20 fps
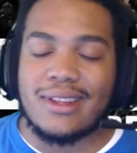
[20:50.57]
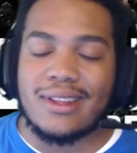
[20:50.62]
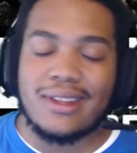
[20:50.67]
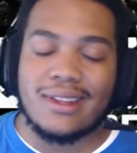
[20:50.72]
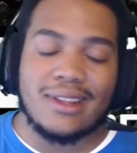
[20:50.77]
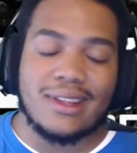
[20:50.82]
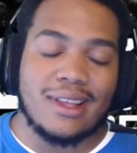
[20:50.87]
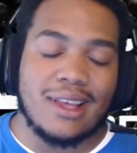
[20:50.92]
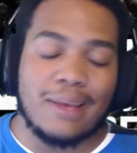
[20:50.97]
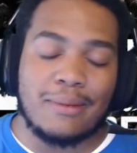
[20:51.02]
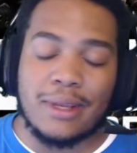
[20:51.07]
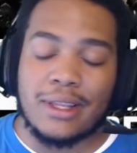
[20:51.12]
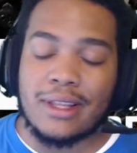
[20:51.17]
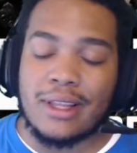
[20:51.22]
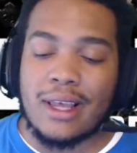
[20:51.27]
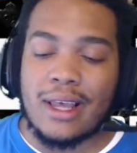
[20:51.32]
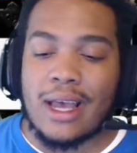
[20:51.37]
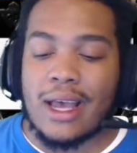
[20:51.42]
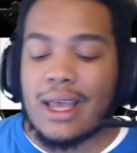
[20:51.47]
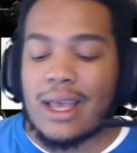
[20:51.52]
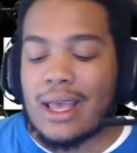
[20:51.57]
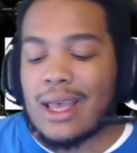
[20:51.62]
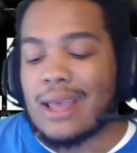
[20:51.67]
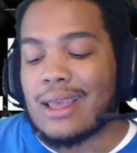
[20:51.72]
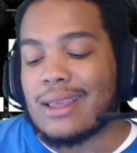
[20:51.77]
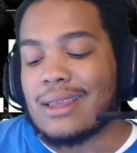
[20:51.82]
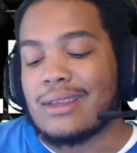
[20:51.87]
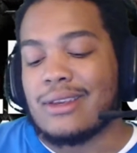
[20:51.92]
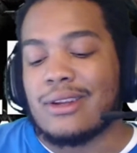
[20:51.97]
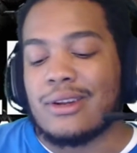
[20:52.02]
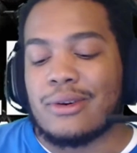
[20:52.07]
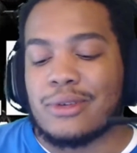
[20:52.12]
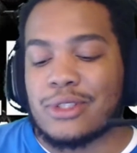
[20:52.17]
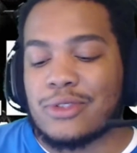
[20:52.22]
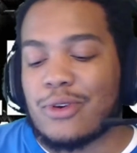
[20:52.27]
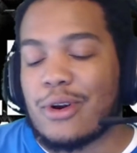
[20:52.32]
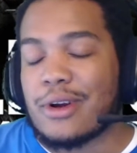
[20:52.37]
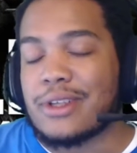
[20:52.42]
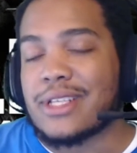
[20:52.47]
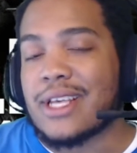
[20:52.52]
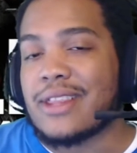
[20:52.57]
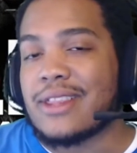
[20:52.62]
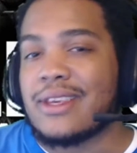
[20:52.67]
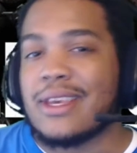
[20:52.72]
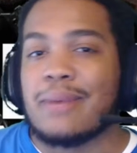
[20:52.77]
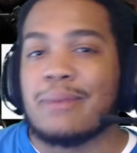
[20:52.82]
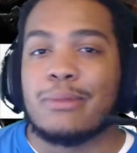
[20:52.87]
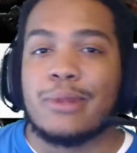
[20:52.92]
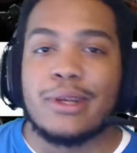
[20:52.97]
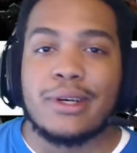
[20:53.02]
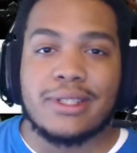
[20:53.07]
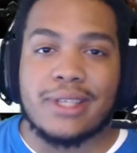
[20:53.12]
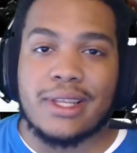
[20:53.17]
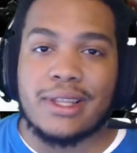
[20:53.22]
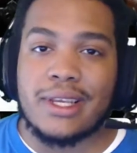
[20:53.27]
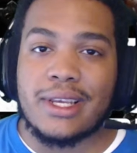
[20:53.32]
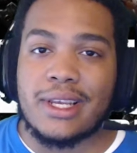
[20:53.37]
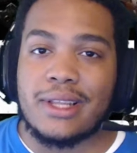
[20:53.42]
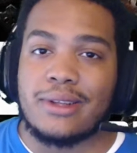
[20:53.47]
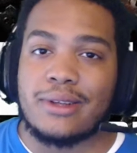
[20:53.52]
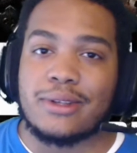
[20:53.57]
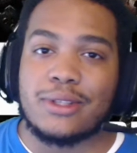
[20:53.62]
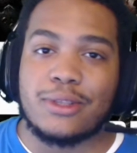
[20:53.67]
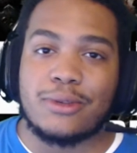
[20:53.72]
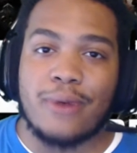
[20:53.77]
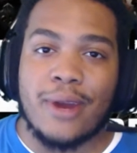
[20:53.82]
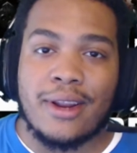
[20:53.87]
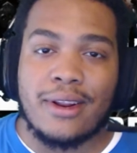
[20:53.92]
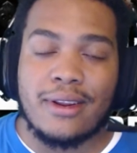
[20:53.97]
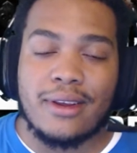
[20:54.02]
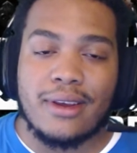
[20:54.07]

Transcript: I mean, as far as how the game looks, I think it looks great.